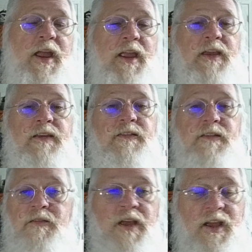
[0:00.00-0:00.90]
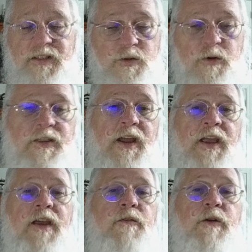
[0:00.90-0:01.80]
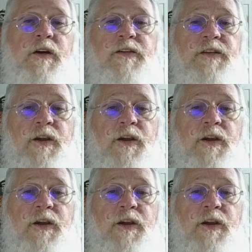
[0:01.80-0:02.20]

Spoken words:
hands, and I enjoy that kind of work.